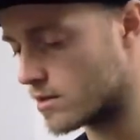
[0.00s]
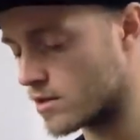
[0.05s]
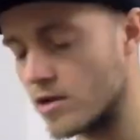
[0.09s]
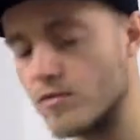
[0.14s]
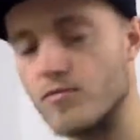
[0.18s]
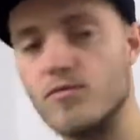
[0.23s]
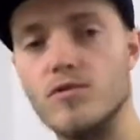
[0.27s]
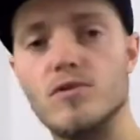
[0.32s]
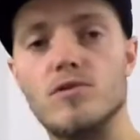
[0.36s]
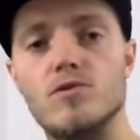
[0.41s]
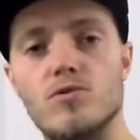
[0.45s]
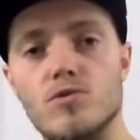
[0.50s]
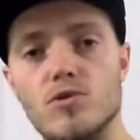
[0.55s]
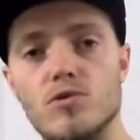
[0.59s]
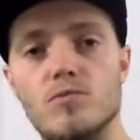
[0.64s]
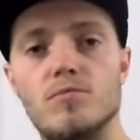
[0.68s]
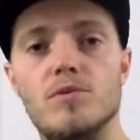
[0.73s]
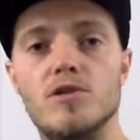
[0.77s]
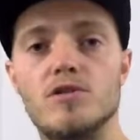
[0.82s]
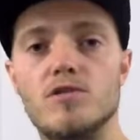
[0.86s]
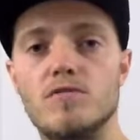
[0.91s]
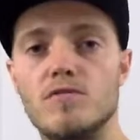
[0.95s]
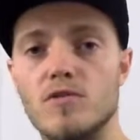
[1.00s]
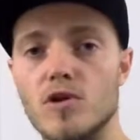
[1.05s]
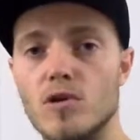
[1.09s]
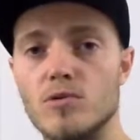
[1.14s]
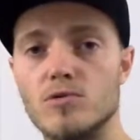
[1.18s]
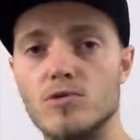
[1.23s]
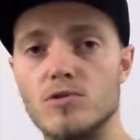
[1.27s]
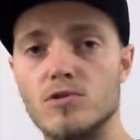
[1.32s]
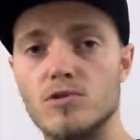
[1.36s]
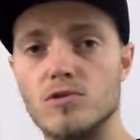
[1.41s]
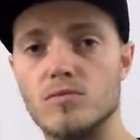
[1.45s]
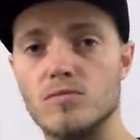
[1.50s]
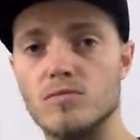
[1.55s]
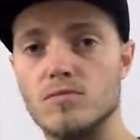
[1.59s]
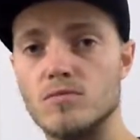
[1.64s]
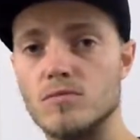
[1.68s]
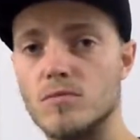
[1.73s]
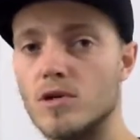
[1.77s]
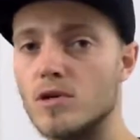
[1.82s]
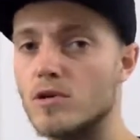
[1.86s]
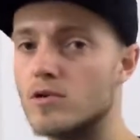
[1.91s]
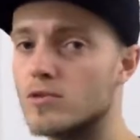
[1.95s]
different groupings of notes,
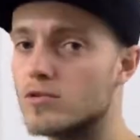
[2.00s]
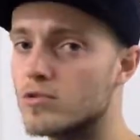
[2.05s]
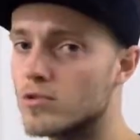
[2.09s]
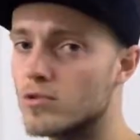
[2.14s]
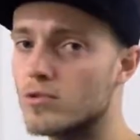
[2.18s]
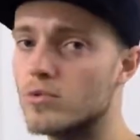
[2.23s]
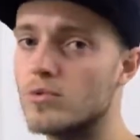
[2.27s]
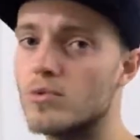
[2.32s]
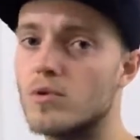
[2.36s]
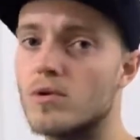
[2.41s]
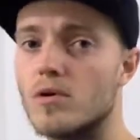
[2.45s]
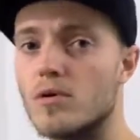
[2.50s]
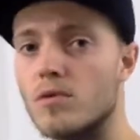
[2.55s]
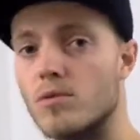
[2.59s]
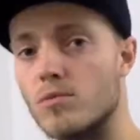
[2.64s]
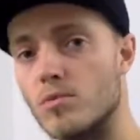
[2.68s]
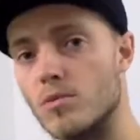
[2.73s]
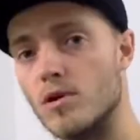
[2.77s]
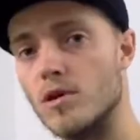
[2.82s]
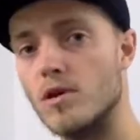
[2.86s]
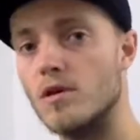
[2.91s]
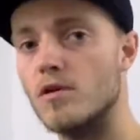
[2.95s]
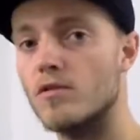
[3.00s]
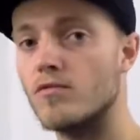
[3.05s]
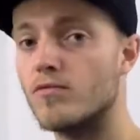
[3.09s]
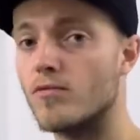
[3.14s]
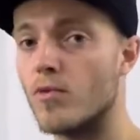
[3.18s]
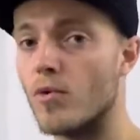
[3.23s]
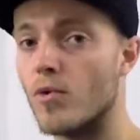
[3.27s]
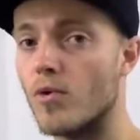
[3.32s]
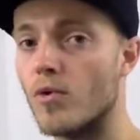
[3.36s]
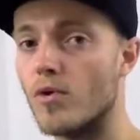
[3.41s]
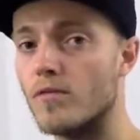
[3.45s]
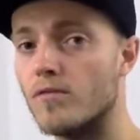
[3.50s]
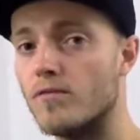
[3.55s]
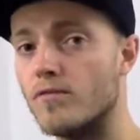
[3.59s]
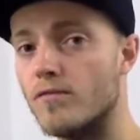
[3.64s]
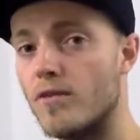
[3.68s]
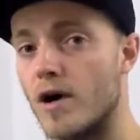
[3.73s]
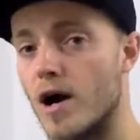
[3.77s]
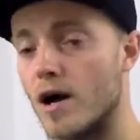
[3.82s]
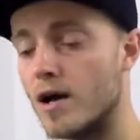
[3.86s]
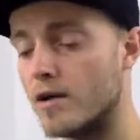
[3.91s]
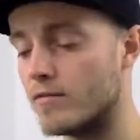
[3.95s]
2, 3, 4,
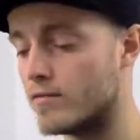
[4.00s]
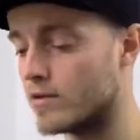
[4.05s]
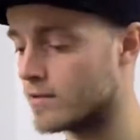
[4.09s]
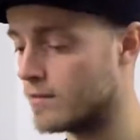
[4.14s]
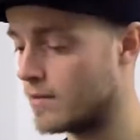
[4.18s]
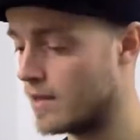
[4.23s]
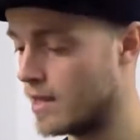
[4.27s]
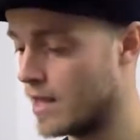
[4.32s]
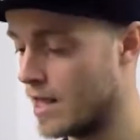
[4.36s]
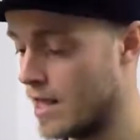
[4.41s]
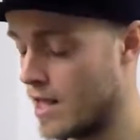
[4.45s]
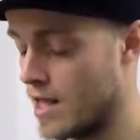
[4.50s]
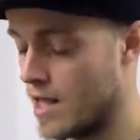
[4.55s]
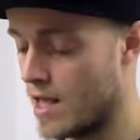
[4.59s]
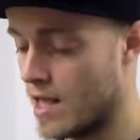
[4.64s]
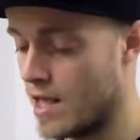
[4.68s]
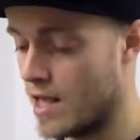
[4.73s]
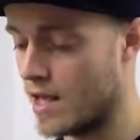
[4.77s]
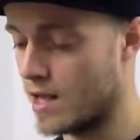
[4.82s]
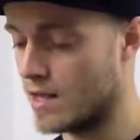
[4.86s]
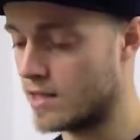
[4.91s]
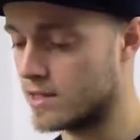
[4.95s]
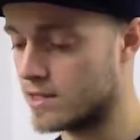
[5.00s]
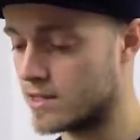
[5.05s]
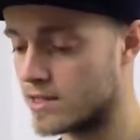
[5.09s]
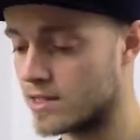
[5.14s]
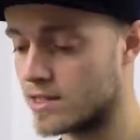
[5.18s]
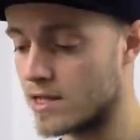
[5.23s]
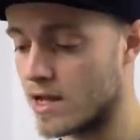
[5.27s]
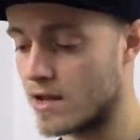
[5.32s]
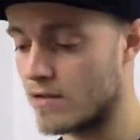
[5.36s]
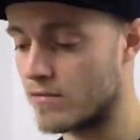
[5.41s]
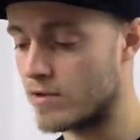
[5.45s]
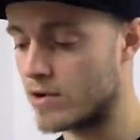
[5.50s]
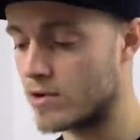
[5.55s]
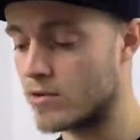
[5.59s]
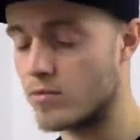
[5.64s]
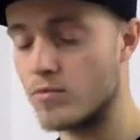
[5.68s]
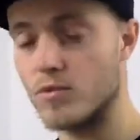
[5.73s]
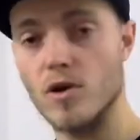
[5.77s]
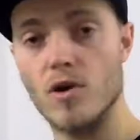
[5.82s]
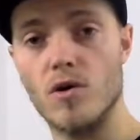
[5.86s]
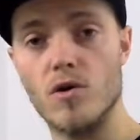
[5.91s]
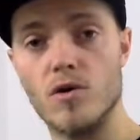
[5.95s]
5 and
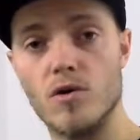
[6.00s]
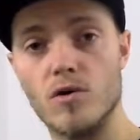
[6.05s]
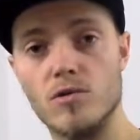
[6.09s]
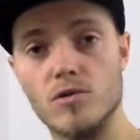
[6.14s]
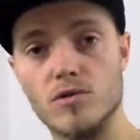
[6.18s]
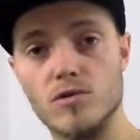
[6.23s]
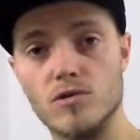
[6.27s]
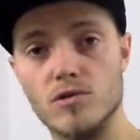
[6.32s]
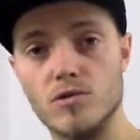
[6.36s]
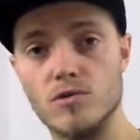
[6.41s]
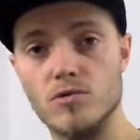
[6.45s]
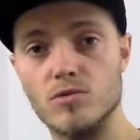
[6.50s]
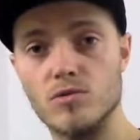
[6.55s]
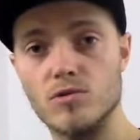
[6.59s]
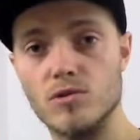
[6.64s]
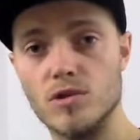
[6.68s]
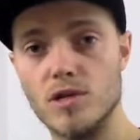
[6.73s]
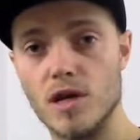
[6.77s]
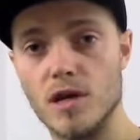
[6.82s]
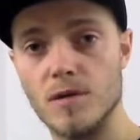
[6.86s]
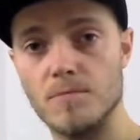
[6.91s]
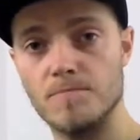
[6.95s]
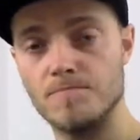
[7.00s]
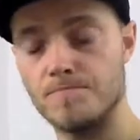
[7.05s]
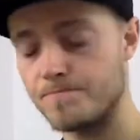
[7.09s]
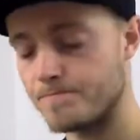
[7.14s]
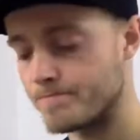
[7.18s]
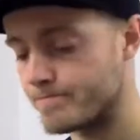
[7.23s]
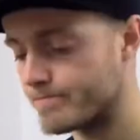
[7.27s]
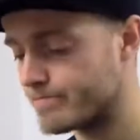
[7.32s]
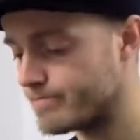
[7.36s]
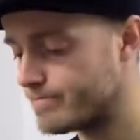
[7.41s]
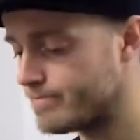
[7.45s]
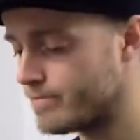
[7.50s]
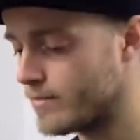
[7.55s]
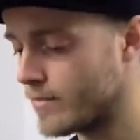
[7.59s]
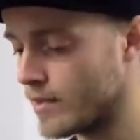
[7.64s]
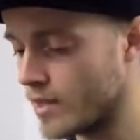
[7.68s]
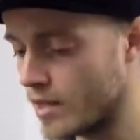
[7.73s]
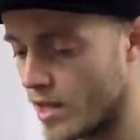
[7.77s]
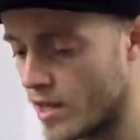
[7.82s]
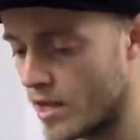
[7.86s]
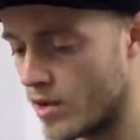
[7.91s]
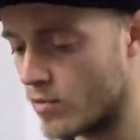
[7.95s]
7 we are going to do today.
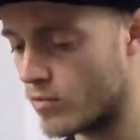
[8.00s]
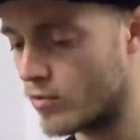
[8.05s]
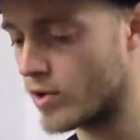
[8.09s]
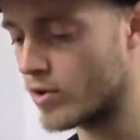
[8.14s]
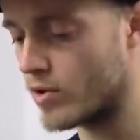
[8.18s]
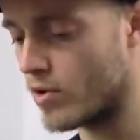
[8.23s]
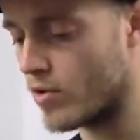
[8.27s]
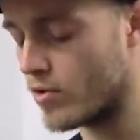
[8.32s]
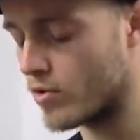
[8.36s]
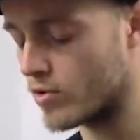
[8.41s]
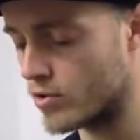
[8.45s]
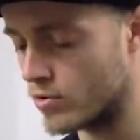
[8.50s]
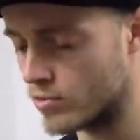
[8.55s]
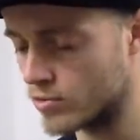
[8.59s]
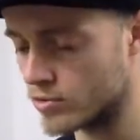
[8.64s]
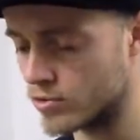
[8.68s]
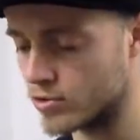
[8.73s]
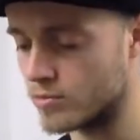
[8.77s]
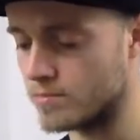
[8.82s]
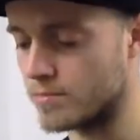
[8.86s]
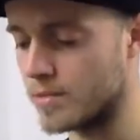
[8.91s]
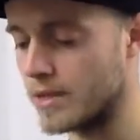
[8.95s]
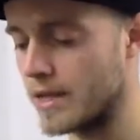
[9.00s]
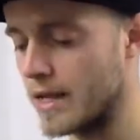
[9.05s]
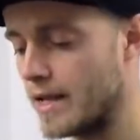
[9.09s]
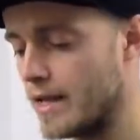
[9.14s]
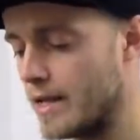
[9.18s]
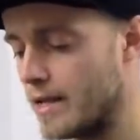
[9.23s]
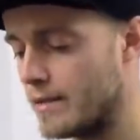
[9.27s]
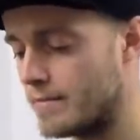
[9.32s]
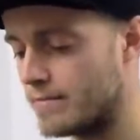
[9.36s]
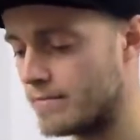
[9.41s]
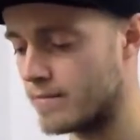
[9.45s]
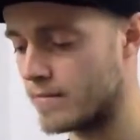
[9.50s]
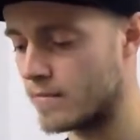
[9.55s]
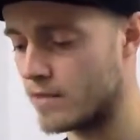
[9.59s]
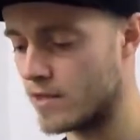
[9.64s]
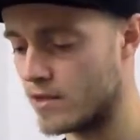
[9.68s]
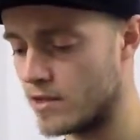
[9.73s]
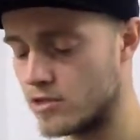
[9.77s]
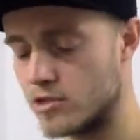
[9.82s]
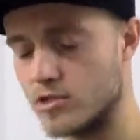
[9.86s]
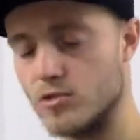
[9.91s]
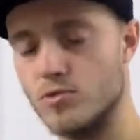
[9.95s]
And we are going to play
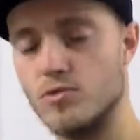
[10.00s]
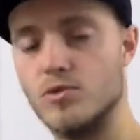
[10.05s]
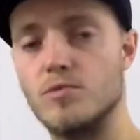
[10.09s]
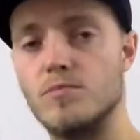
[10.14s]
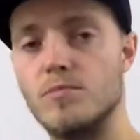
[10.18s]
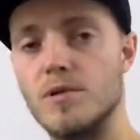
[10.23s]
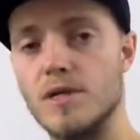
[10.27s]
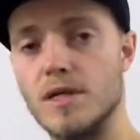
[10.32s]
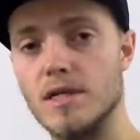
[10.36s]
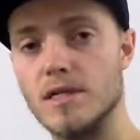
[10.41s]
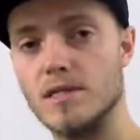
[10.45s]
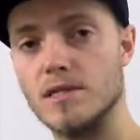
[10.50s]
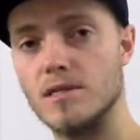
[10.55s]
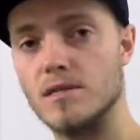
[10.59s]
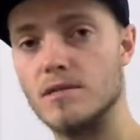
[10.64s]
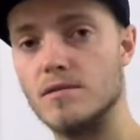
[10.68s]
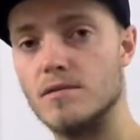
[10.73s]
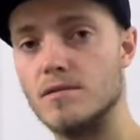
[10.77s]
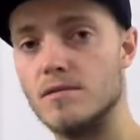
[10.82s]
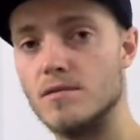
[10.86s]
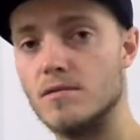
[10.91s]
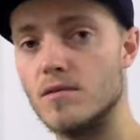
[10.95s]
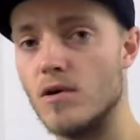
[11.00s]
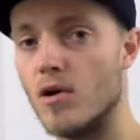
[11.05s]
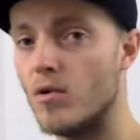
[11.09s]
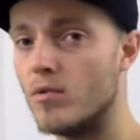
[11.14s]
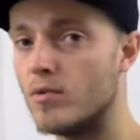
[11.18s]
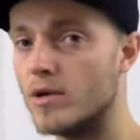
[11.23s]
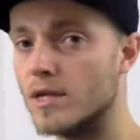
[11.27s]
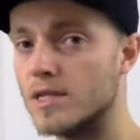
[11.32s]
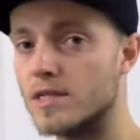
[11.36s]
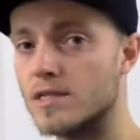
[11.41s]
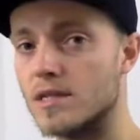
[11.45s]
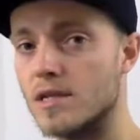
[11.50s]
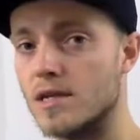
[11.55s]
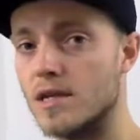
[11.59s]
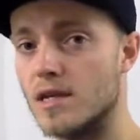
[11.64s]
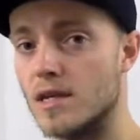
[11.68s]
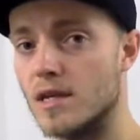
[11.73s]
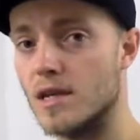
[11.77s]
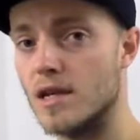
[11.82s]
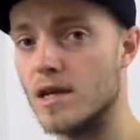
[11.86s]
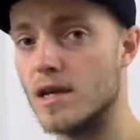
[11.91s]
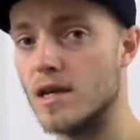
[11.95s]
these groupings always
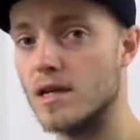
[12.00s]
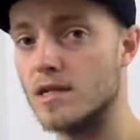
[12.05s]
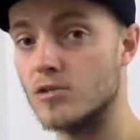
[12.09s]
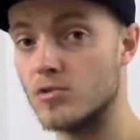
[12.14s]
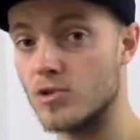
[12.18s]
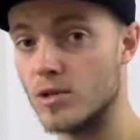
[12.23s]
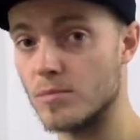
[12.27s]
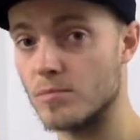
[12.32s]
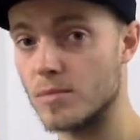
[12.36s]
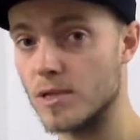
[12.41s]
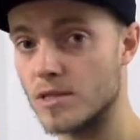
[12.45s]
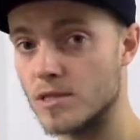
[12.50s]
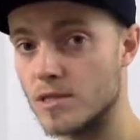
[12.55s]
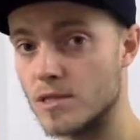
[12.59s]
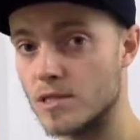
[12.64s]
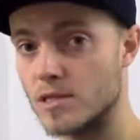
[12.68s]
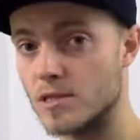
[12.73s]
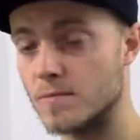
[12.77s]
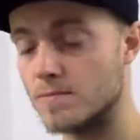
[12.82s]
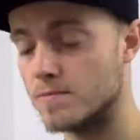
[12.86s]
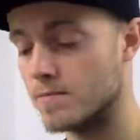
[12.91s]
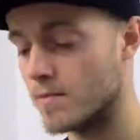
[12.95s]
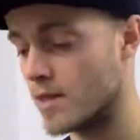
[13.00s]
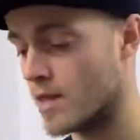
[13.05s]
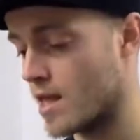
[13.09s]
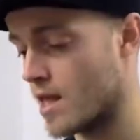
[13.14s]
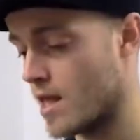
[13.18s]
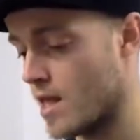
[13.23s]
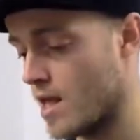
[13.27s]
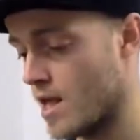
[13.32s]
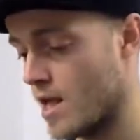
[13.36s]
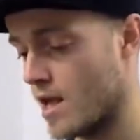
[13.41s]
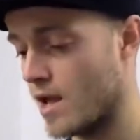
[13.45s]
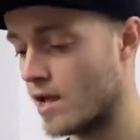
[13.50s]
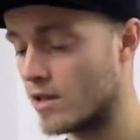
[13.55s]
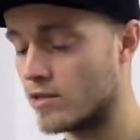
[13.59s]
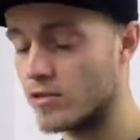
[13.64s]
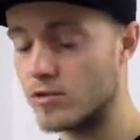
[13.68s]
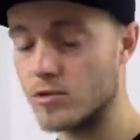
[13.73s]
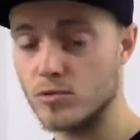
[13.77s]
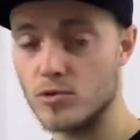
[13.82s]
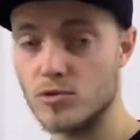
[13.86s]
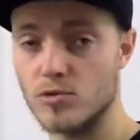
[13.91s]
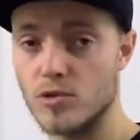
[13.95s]
in triplets,
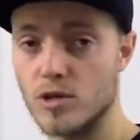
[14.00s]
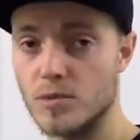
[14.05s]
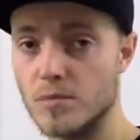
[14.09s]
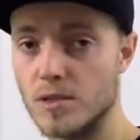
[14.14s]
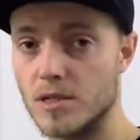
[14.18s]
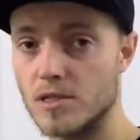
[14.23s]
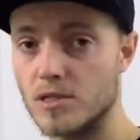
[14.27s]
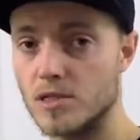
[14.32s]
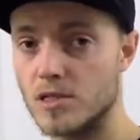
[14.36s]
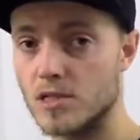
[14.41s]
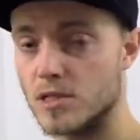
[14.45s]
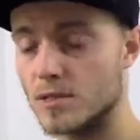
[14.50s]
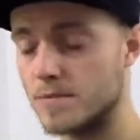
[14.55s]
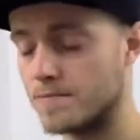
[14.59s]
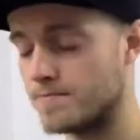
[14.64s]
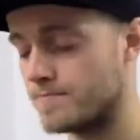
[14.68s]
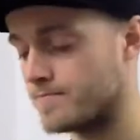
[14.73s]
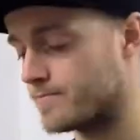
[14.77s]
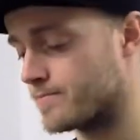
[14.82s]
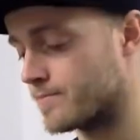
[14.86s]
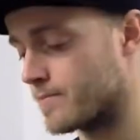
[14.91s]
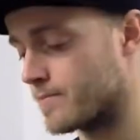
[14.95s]
8-note triplets.